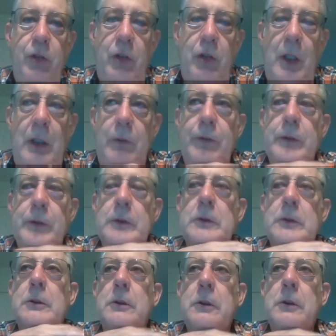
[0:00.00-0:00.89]

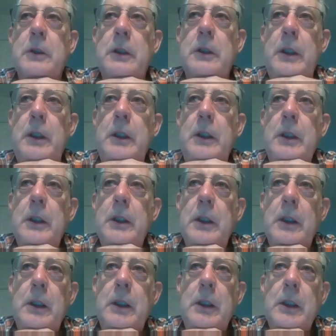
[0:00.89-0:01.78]
shameful, or
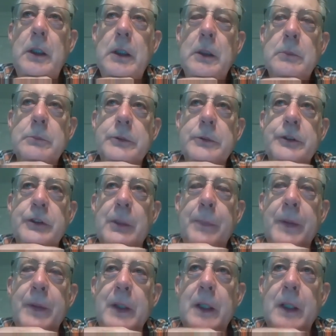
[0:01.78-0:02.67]

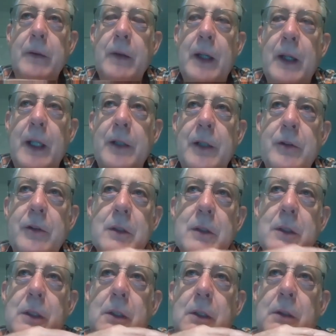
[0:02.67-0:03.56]
something that
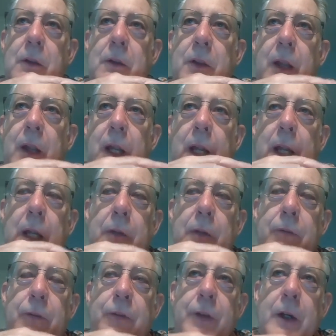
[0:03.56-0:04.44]

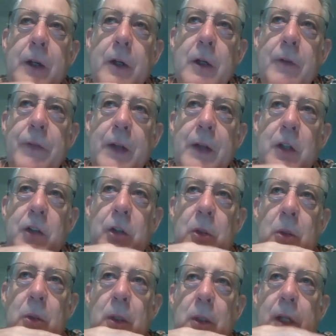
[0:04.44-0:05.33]
they feared if they
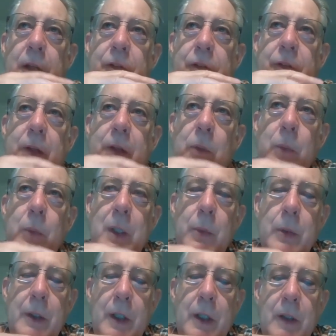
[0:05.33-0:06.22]
told us that
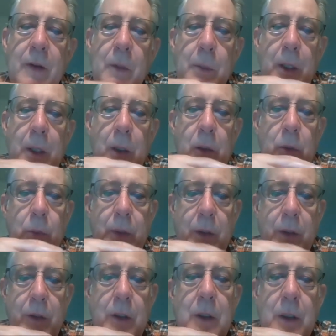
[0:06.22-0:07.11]
we would kick them out and
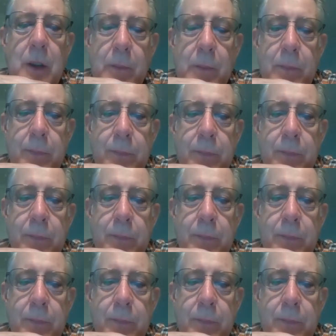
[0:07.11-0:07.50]
we didn't.